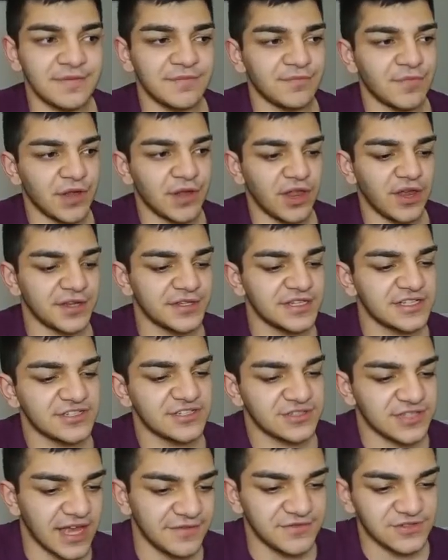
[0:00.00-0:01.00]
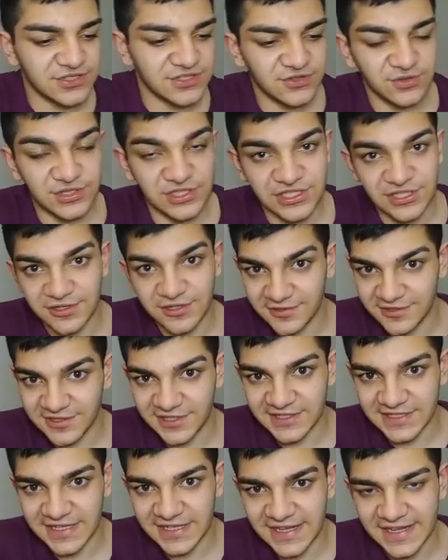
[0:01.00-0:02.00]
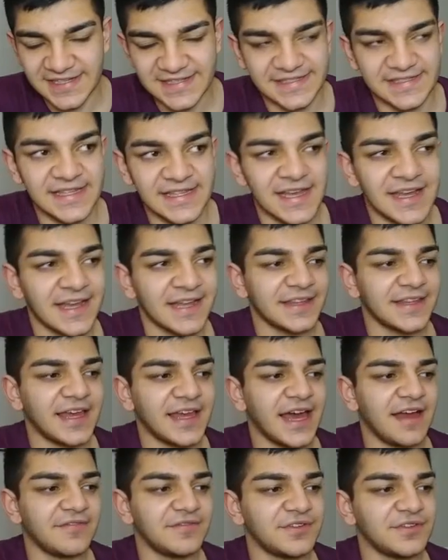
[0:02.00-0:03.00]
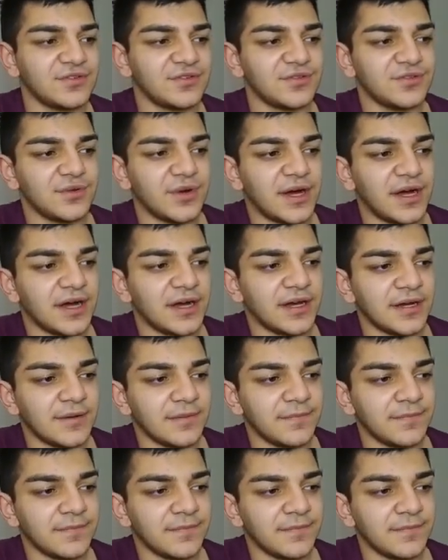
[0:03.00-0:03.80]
A lot of teachers have you screen share during the test. They have you, um,